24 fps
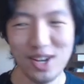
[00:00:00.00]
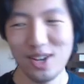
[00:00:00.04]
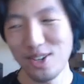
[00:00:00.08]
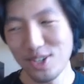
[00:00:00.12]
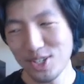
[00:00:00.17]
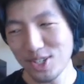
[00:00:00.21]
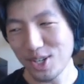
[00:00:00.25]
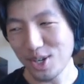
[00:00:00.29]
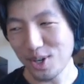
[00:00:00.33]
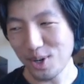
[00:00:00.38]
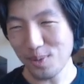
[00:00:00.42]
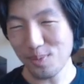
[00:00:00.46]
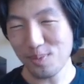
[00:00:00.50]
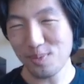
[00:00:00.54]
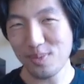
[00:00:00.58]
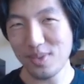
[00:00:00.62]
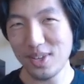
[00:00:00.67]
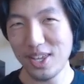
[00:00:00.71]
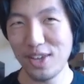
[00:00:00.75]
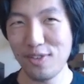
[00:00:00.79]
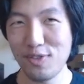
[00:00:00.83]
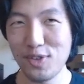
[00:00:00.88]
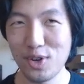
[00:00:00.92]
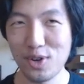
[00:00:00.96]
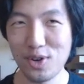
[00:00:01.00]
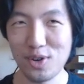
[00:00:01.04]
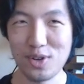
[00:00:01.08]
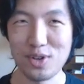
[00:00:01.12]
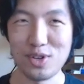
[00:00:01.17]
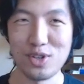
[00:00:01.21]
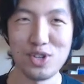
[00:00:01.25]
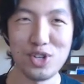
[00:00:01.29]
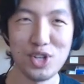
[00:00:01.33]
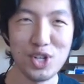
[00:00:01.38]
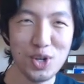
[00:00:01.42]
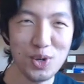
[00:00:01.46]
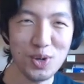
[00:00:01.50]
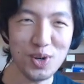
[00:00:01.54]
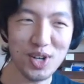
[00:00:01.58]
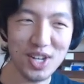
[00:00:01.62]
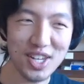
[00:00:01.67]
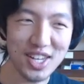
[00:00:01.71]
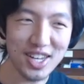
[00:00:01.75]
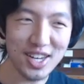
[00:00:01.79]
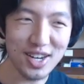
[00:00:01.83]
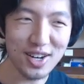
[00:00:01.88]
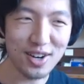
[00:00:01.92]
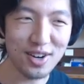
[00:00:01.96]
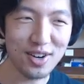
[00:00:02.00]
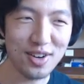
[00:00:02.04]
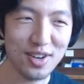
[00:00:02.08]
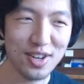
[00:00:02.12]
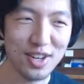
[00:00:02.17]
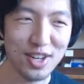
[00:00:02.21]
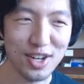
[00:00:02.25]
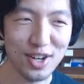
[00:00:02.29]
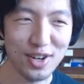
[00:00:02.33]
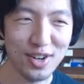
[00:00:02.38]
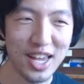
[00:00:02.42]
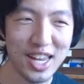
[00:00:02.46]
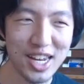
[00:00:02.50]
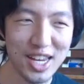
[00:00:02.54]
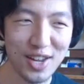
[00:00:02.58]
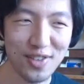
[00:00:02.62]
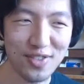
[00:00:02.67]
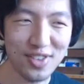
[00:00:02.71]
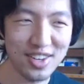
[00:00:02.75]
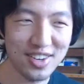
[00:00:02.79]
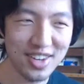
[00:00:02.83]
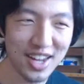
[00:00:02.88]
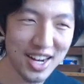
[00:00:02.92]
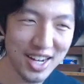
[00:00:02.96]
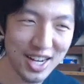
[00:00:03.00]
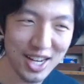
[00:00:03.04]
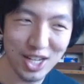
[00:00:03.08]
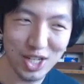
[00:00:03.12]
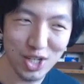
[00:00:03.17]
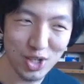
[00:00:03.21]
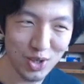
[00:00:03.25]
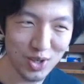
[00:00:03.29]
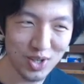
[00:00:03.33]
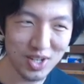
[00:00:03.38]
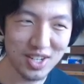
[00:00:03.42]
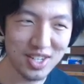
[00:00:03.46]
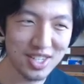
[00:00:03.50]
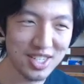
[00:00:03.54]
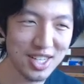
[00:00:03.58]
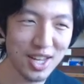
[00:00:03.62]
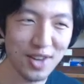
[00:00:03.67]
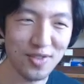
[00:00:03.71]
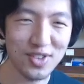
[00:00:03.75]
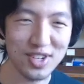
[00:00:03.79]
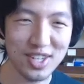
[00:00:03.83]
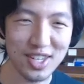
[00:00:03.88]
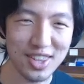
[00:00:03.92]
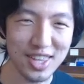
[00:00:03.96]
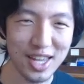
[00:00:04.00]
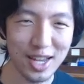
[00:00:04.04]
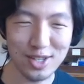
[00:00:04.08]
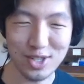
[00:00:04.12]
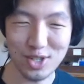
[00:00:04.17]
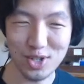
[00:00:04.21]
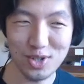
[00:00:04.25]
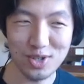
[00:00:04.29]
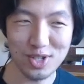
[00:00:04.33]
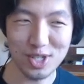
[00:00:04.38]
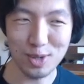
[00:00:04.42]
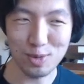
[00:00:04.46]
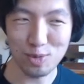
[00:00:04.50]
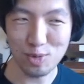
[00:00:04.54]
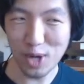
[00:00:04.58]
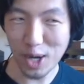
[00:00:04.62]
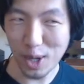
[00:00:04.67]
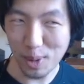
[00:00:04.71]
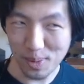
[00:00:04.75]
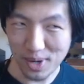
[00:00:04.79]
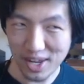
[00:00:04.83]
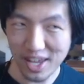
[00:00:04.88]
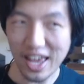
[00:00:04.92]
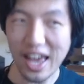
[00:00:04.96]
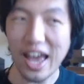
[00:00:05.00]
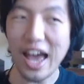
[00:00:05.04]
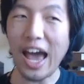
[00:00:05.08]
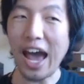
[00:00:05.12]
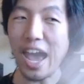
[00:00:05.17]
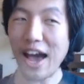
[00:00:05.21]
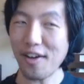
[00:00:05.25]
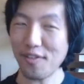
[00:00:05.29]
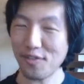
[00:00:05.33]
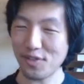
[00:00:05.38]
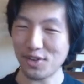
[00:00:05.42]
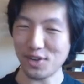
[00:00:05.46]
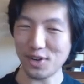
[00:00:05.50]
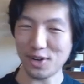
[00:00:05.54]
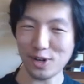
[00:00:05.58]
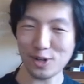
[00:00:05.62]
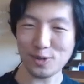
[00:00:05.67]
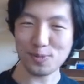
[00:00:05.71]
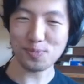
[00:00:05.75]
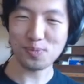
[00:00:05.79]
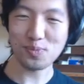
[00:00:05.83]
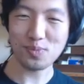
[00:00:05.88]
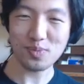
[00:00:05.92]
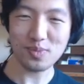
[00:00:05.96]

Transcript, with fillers: also, if you're newer here, you know, any of the 970,000 who subscribed after,